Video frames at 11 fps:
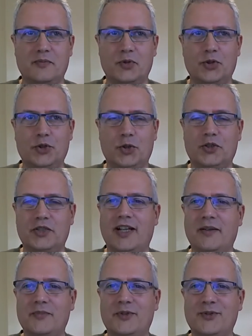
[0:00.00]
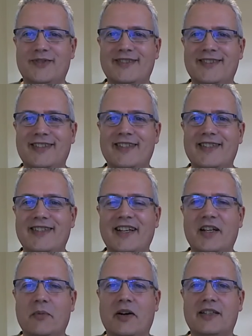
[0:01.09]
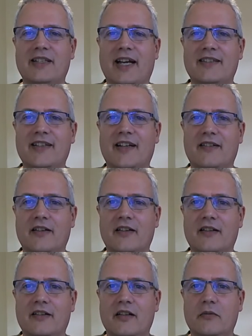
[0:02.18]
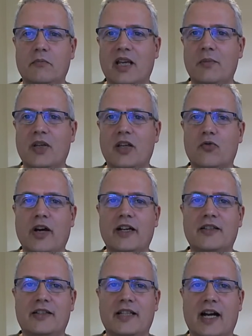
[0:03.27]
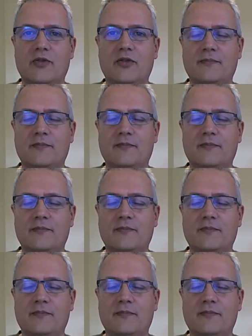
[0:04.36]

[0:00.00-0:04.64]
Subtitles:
short time to think about that and maybe write it down.